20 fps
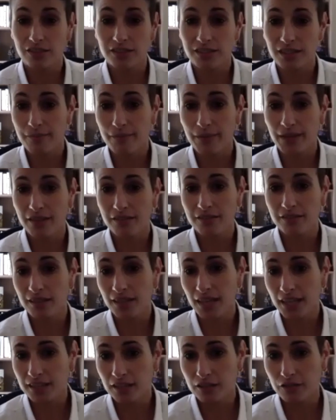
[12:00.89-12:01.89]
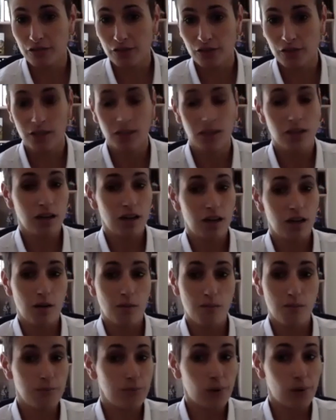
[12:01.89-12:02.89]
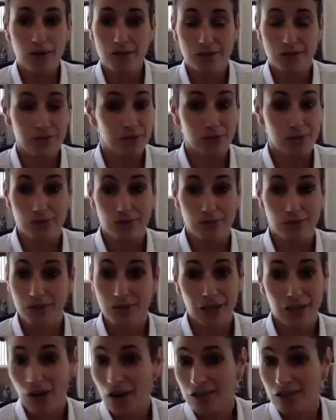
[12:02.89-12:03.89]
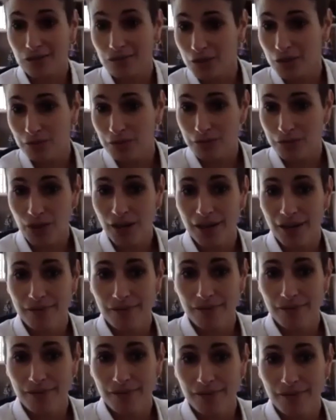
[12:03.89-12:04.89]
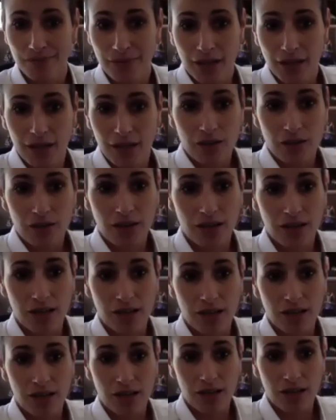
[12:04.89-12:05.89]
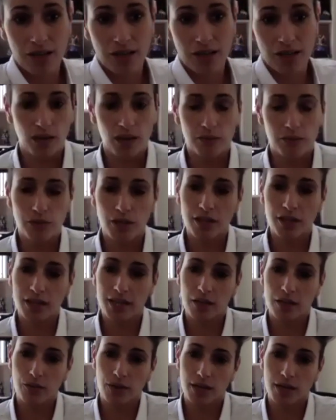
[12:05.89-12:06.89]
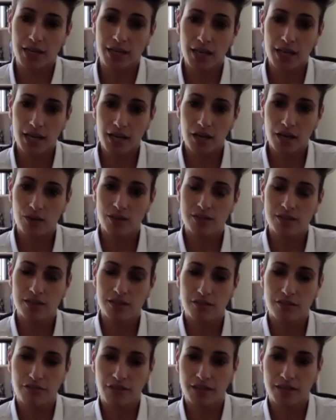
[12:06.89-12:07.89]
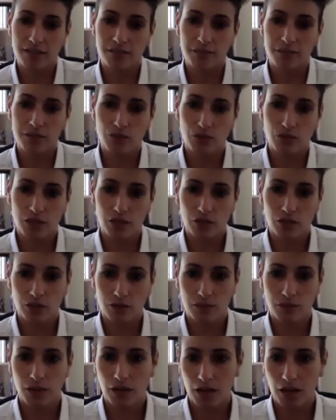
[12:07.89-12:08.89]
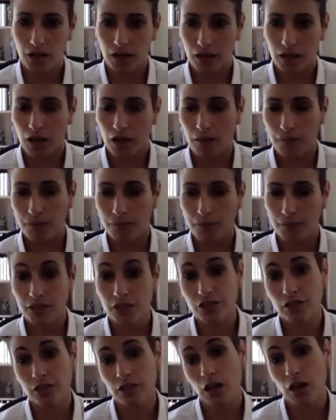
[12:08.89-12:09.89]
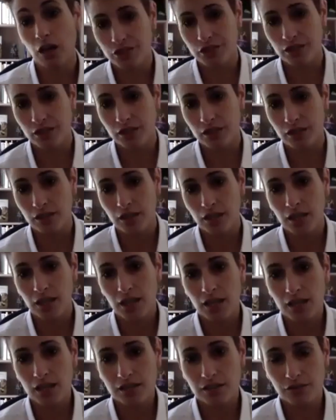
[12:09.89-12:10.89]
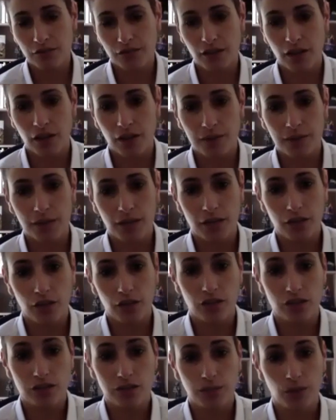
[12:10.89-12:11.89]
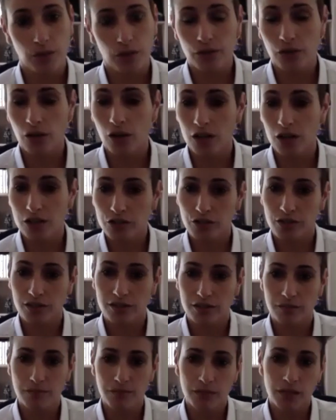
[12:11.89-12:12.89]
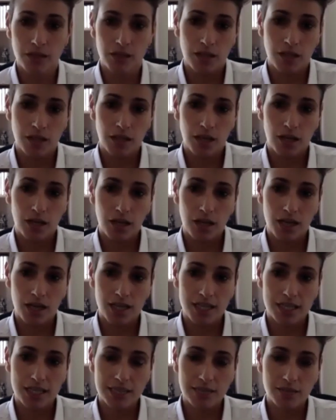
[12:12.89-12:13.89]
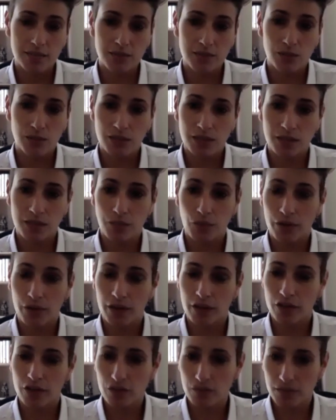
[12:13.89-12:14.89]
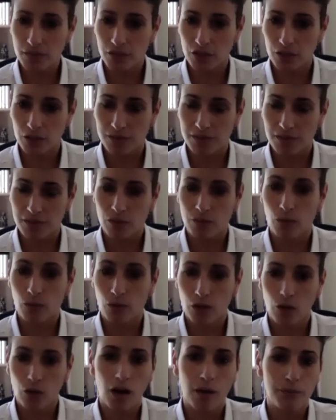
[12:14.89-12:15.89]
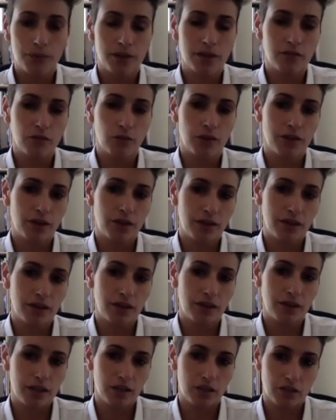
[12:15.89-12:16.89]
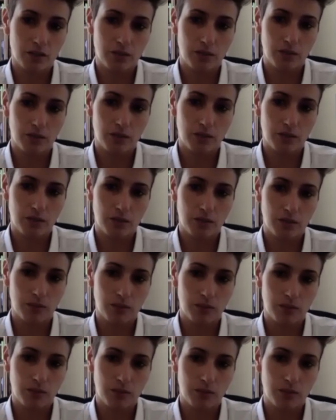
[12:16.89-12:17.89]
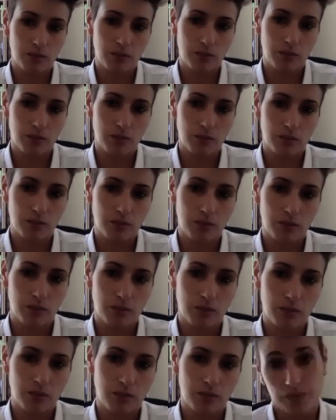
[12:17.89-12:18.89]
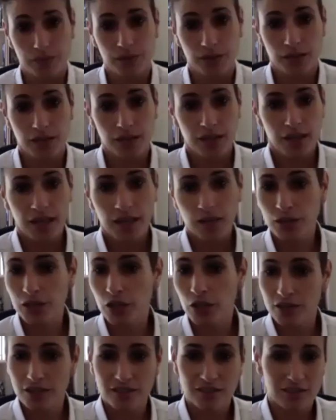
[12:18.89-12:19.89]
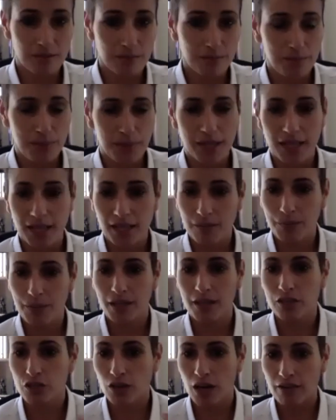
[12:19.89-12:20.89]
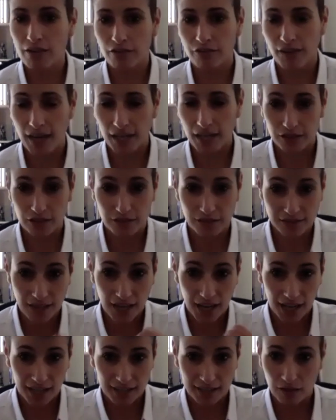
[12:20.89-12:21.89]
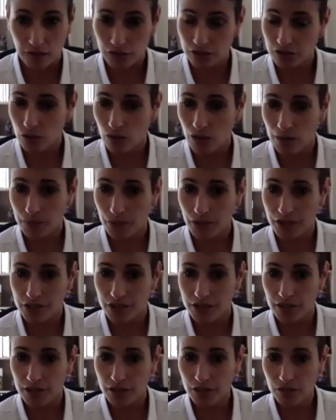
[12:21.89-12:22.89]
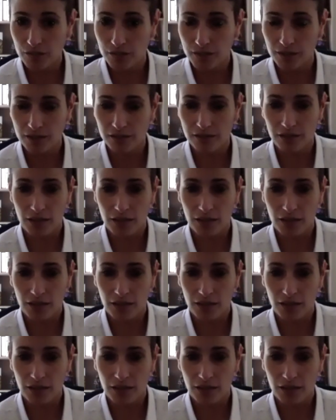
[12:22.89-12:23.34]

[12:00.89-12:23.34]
that may have selected for parts of the really awesome human brain. Right. So, for example, what I'm looking at right now is the effects of between group competition on cooperation. It's a phenomenon known as parochial altruism, and it seems to be really important in human groups that we're more cooperative with our in-group or competing against another group. And we know this is a big driving factor of this high levels of cooperation in humans.